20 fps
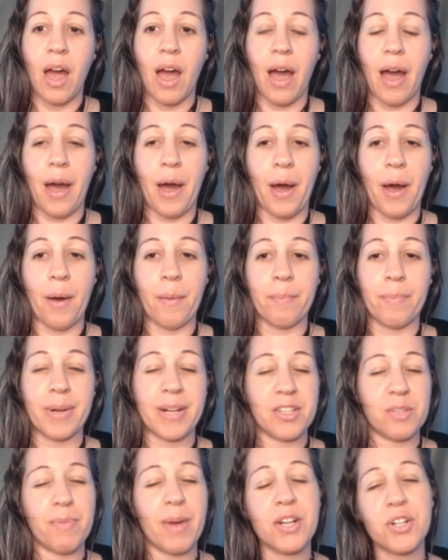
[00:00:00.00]
But
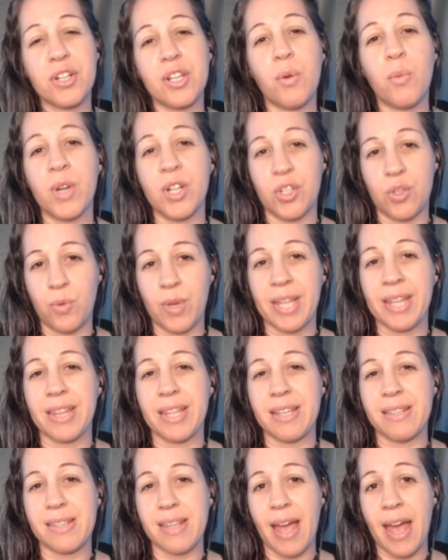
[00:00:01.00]
especially when doing
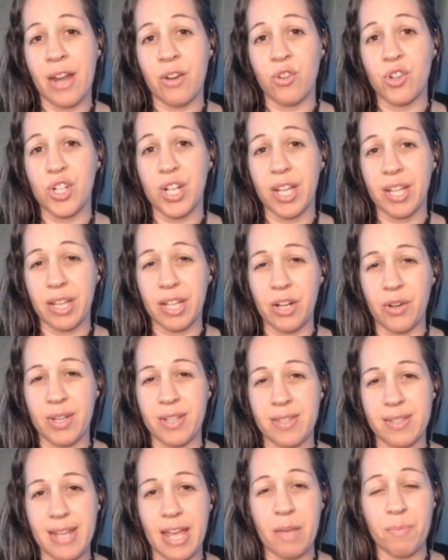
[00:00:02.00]
these energy clearing
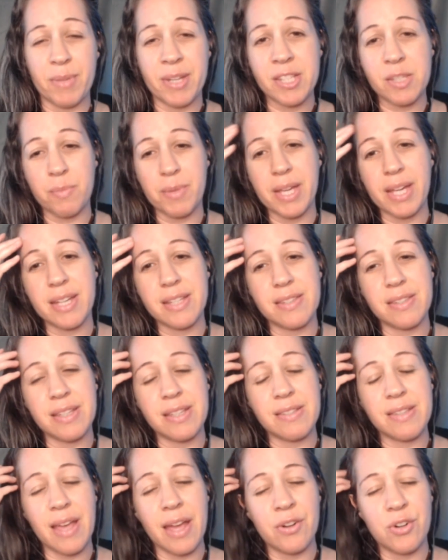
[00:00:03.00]
statements, because
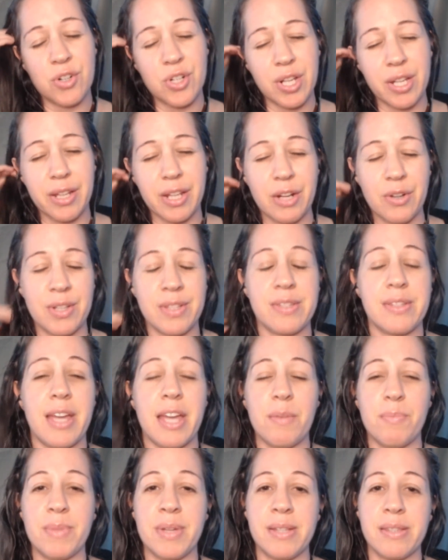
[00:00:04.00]
these energy clearing
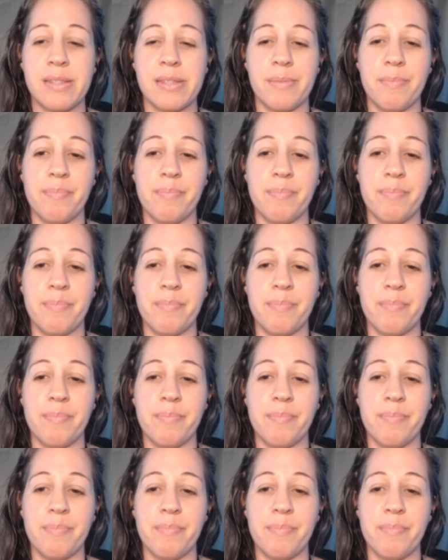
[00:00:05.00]
statements